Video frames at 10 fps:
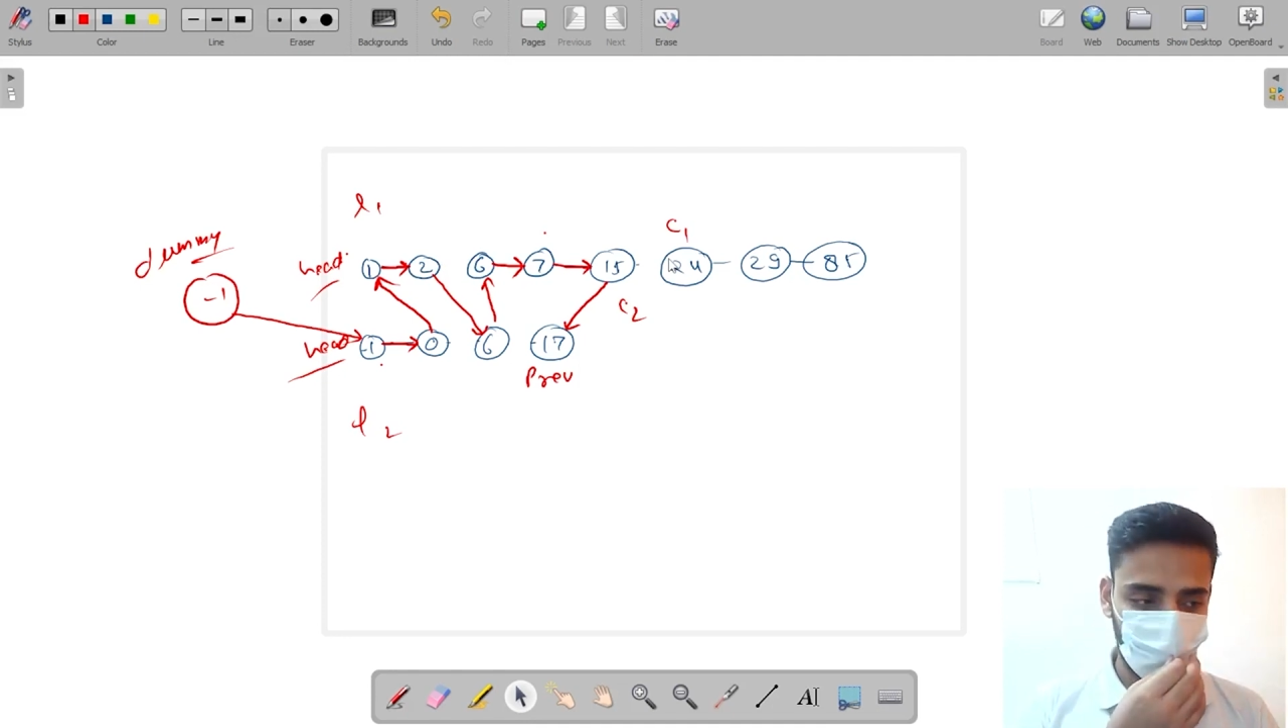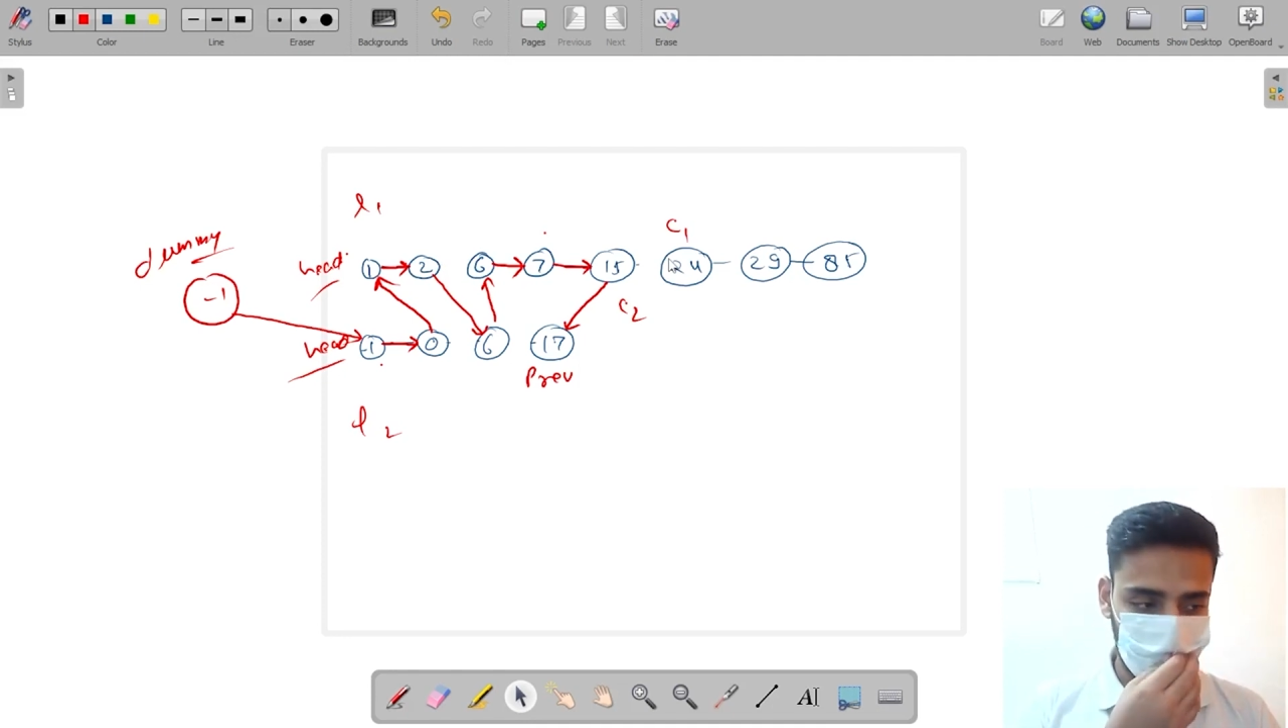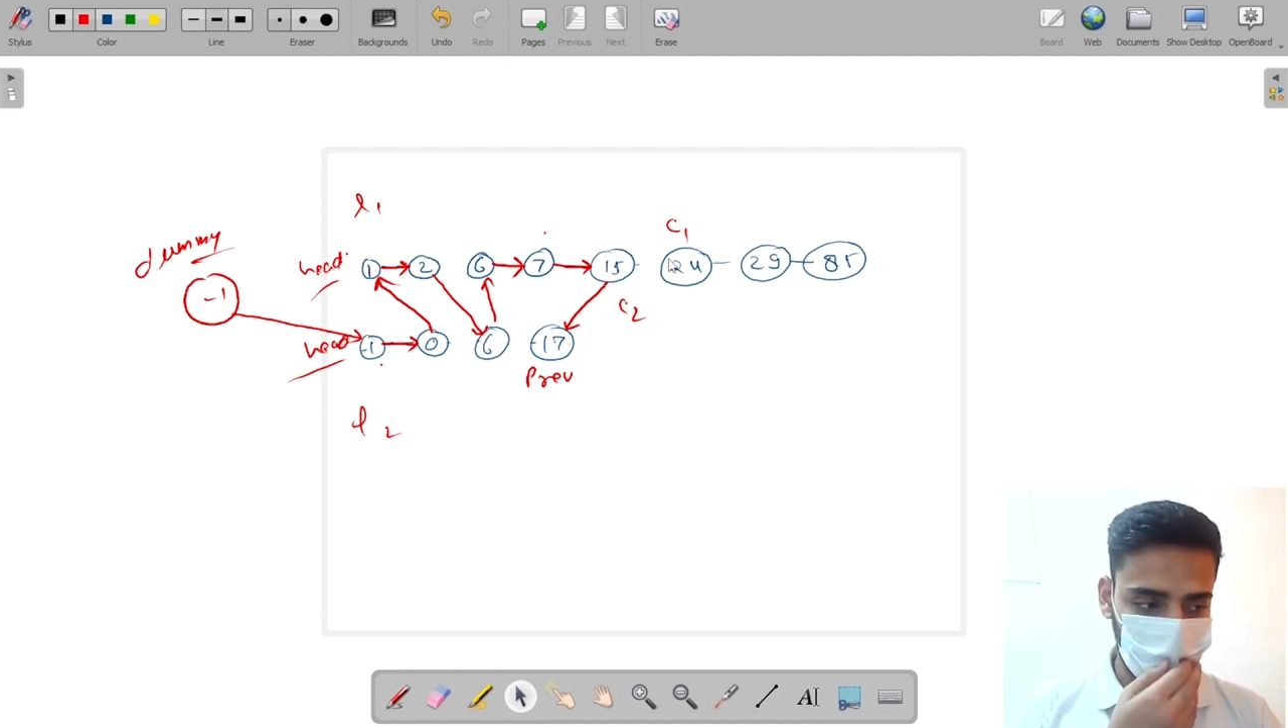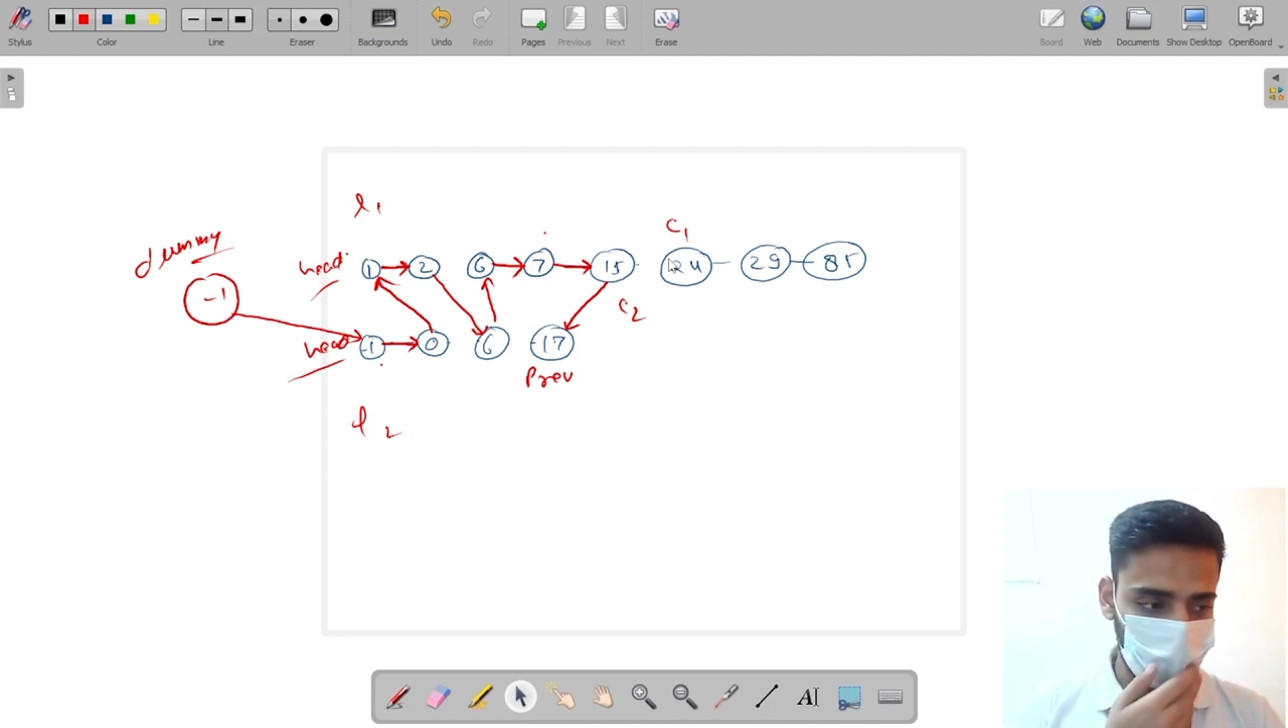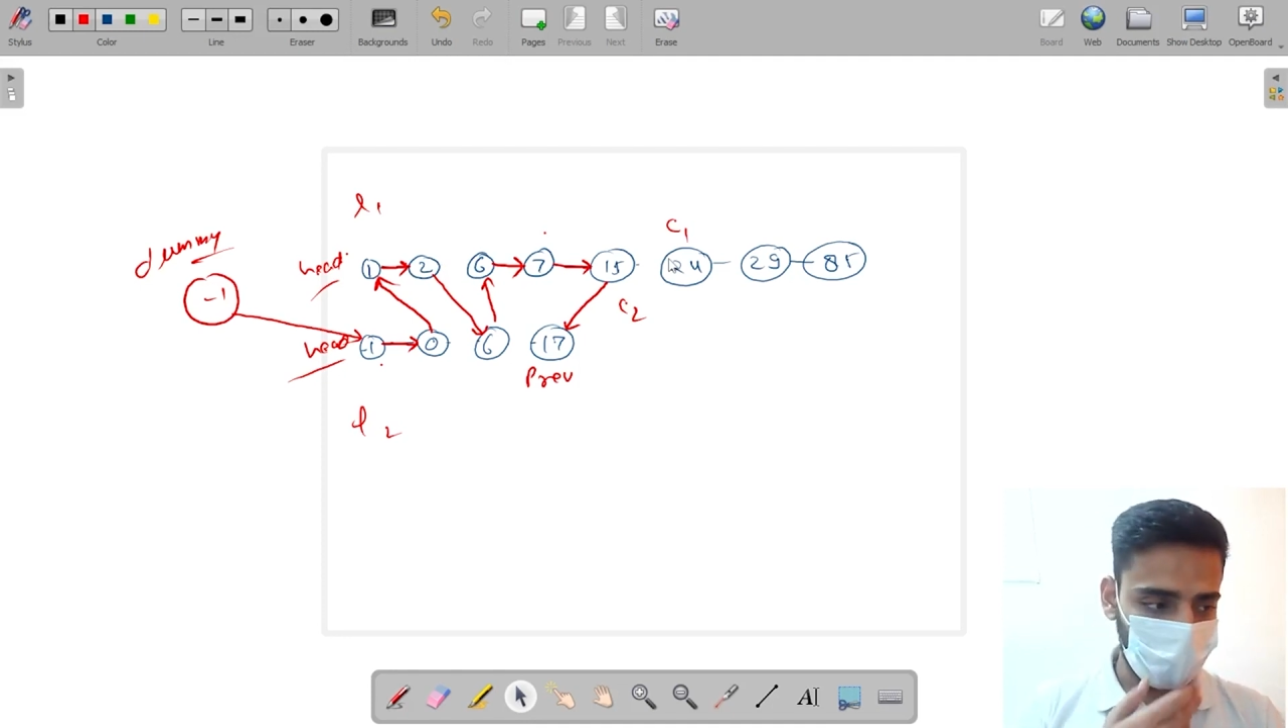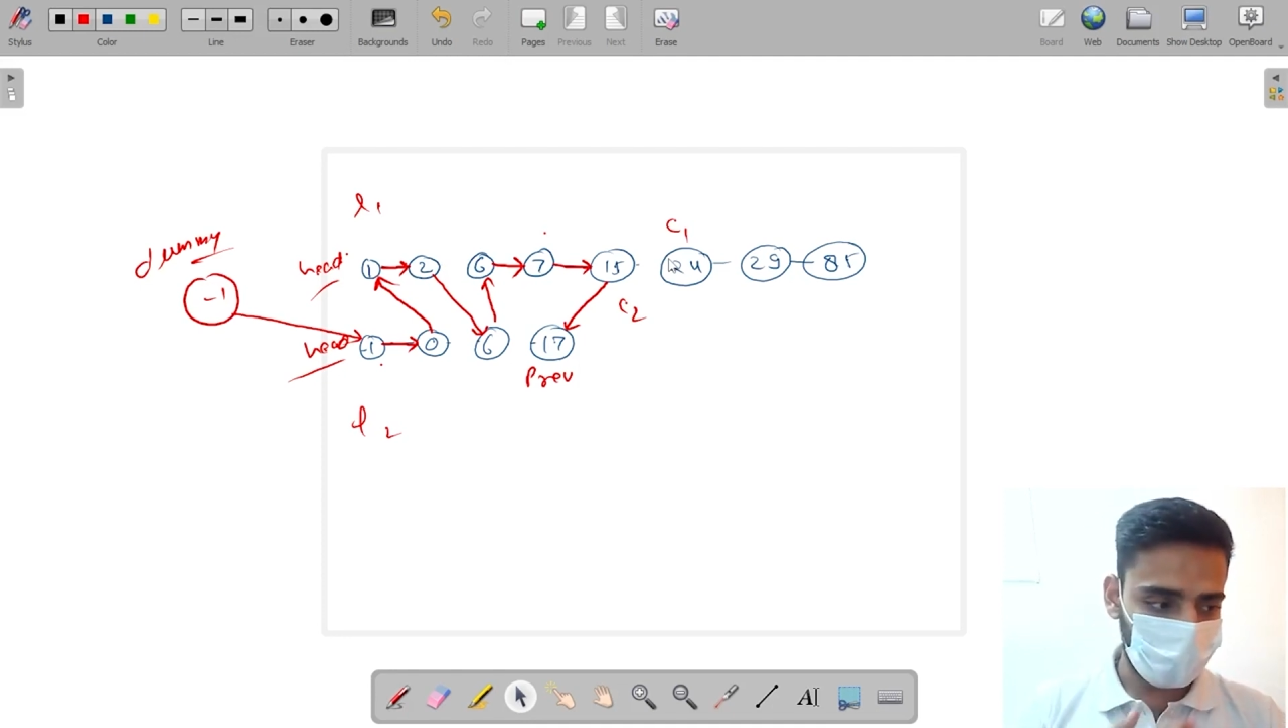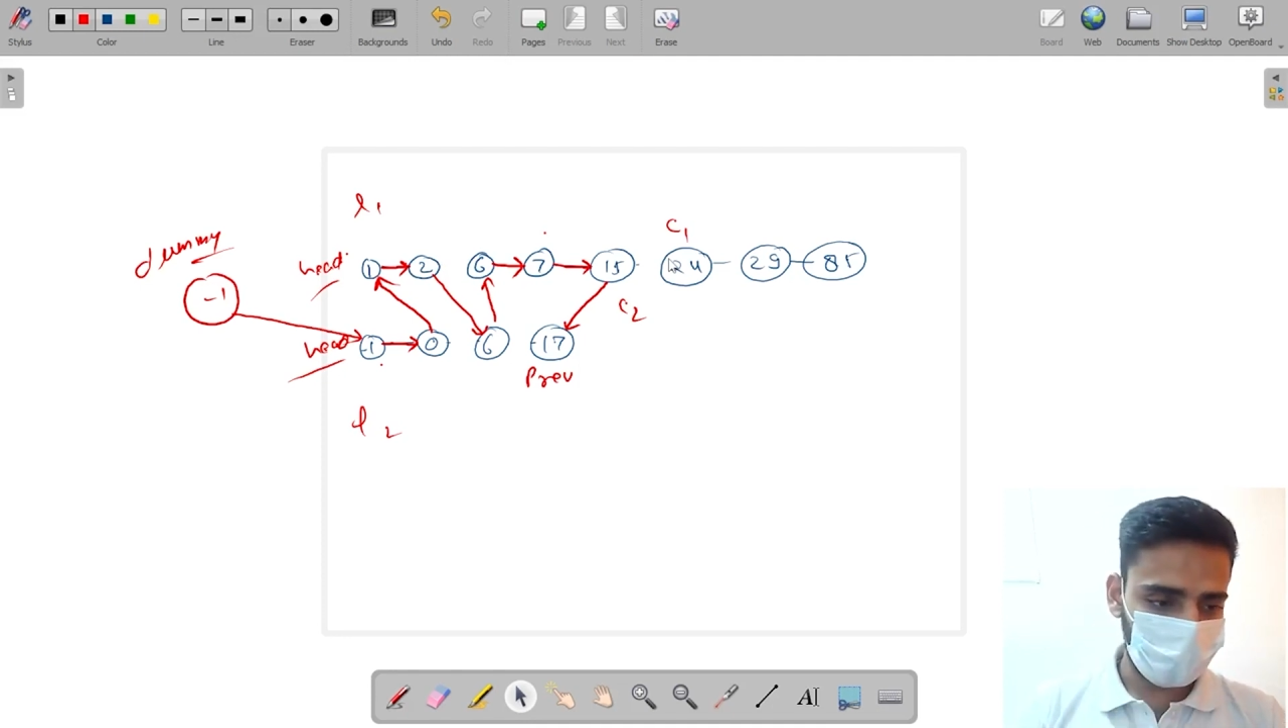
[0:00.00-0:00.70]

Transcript: Okay,